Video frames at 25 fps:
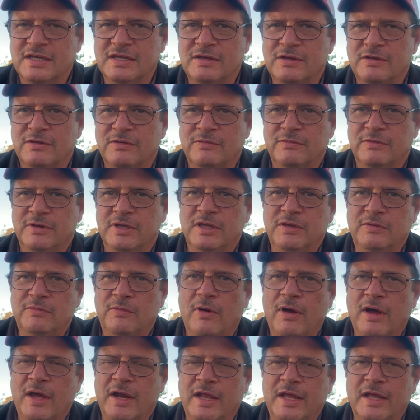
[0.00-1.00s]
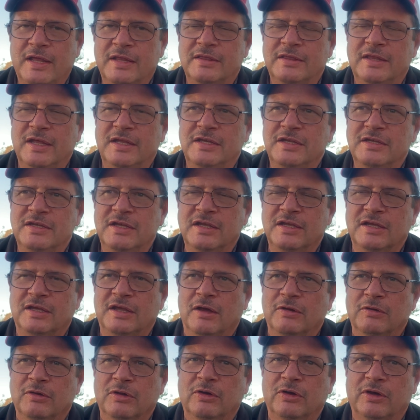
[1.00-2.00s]
where you want it, then you can go
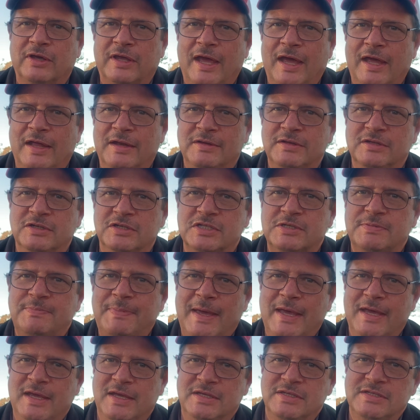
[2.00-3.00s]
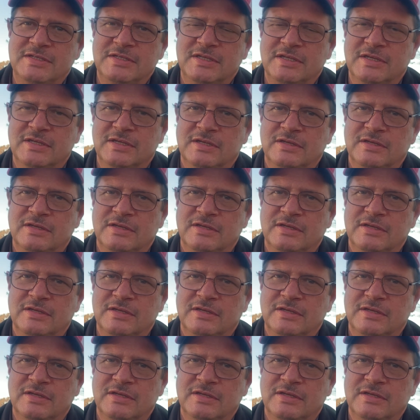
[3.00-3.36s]
look at your space.